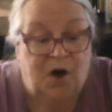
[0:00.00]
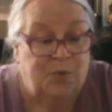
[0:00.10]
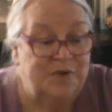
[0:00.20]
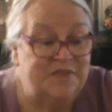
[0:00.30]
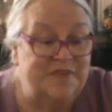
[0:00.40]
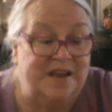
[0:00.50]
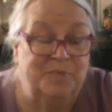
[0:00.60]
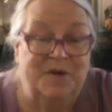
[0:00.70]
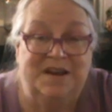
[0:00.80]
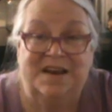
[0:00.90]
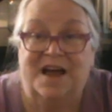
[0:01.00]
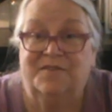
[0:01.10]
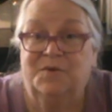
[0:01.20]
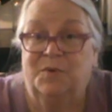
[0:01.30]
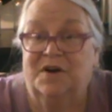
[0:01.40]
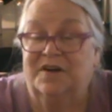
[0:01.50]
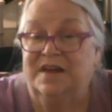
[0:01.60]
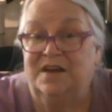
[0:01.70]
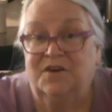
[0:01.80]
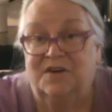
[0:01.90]
We're celebrating everywhere
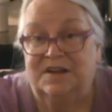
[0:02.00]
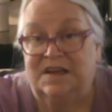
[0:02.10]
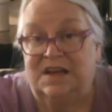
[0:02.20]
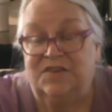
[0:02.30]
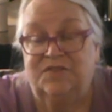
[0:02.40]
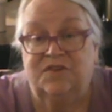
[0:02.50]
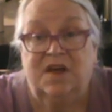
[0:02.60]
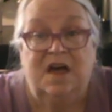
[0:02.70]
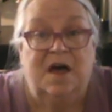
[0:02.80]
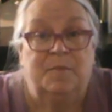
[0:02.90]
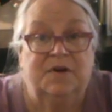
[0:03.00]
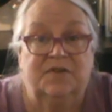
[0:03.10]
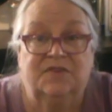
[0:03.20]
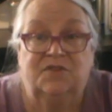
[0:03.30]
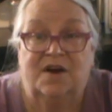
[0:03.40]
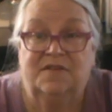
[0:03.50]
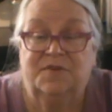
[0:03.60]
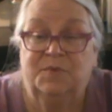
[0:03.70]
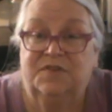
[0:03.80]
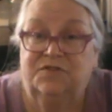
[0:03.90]
here, at least, because a lot of
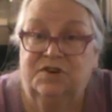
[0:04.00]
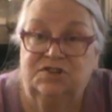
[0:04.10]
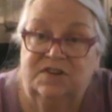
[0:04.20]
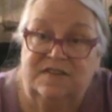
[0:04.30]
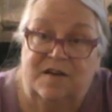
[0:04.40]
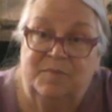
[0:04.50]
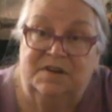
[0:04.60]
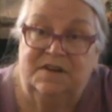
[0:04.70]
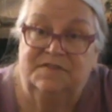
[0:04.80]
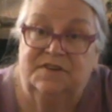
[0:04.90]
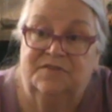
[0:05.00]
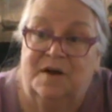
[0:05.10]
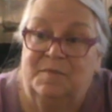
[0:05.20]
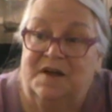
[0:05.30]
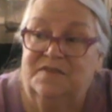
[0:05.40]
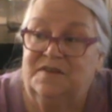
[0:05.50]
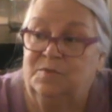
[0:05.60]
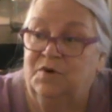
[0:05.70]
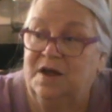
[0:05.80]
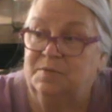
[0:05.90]
the restrictions have been lifted from us,
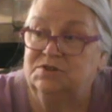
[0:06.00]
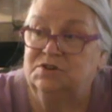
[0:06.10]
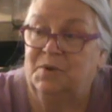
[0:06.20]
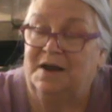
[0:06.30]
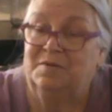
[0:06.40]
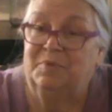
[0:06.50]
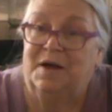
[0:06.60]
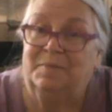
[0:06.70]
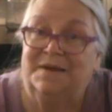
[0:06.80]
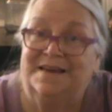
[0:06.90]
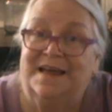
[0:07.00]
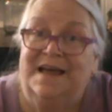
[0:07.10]
and we're able to go out in public